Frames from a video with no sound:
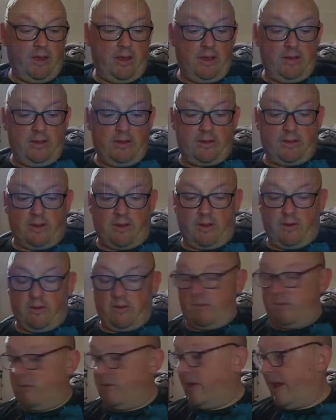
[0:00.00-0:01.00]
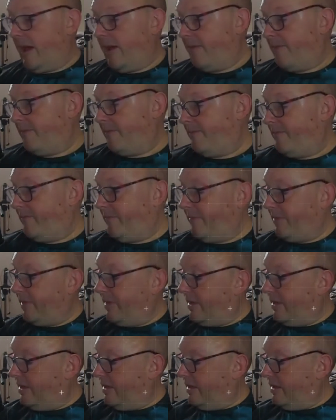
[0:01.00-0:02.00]
So yeah.
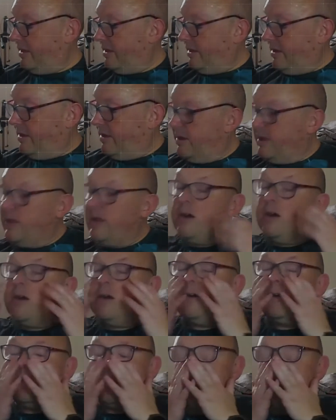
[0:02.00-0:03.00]
Oh,